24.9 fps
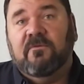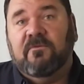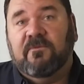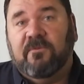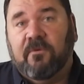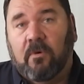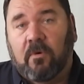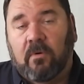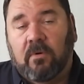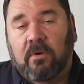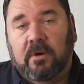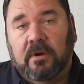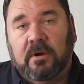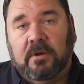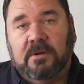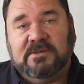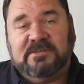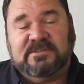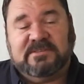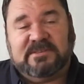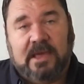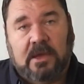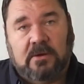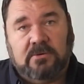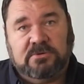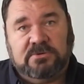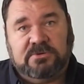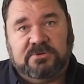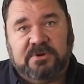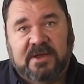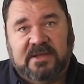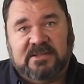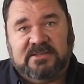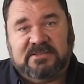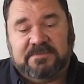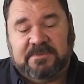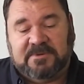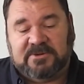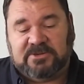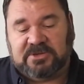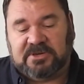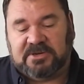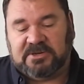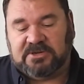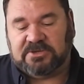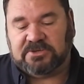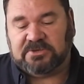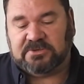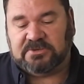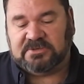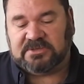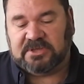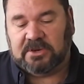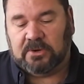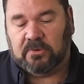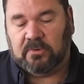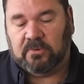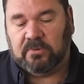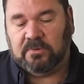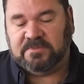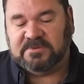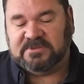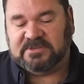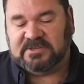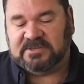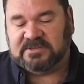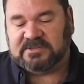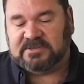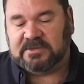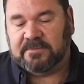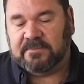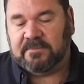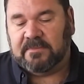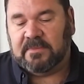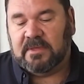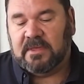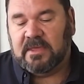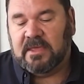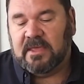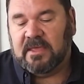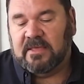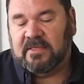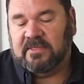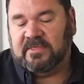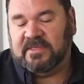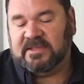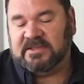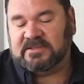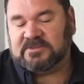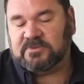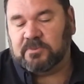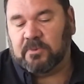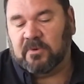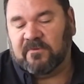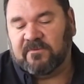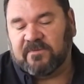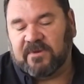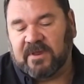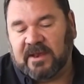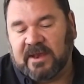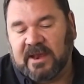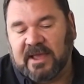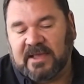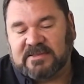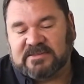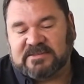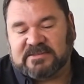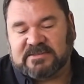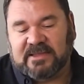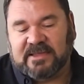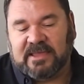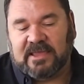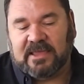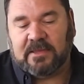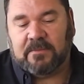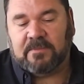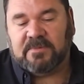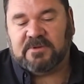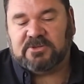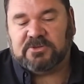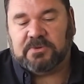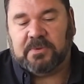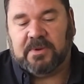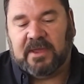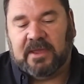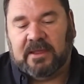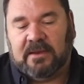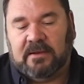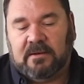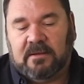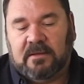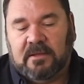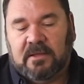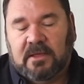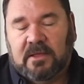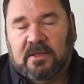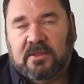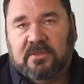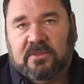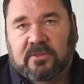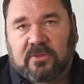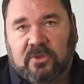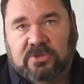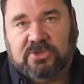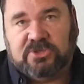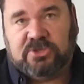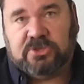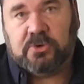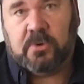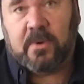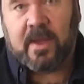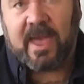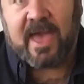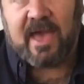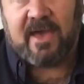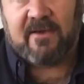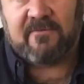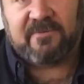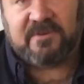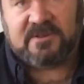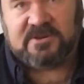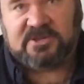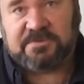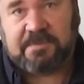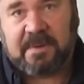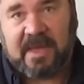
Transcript: for sound transmission issues in a root system. This will fit nicely in between the two half-inch